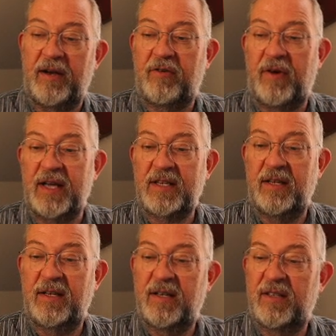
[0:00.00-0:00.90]

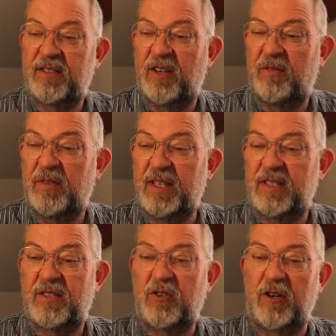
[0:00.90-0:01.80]
grassland. So this
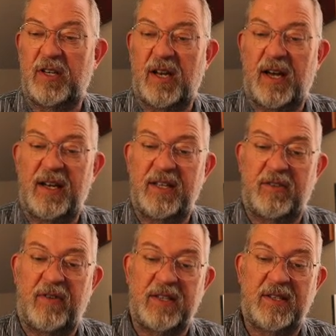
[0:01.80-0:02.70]
dotted line here is a
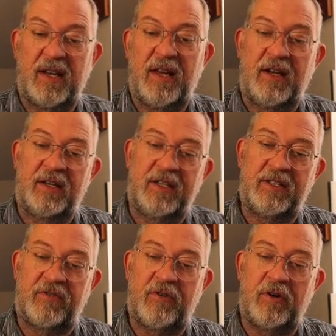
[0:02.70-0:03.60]
grassland. This, of
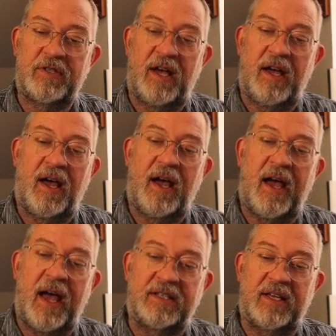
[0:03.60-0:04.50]
course,
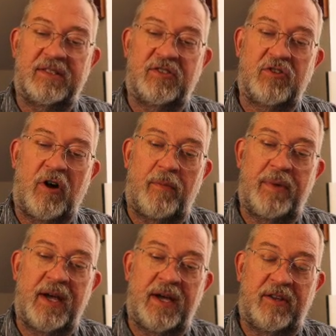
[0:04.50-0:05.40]
has a top
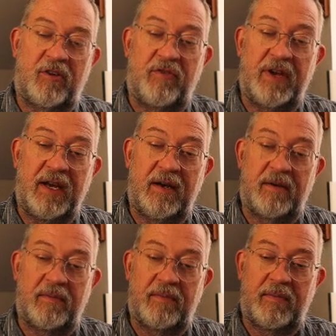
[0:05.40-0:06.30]
here in the green
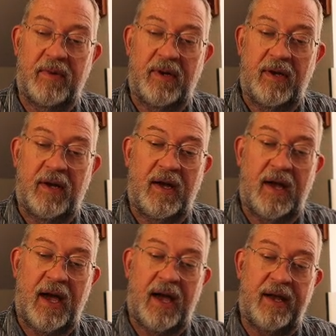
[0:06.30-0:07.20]

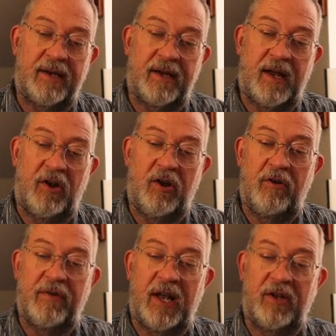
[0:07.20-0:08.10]
and a low
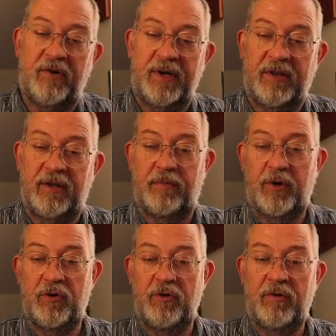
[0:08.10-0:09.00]
value in the
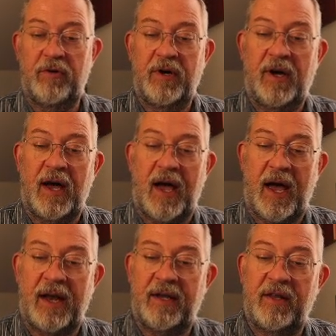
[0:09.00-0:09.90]
blue and
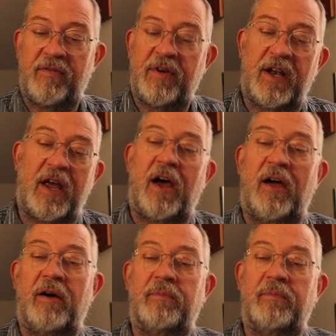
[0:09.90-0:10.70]
in the red area.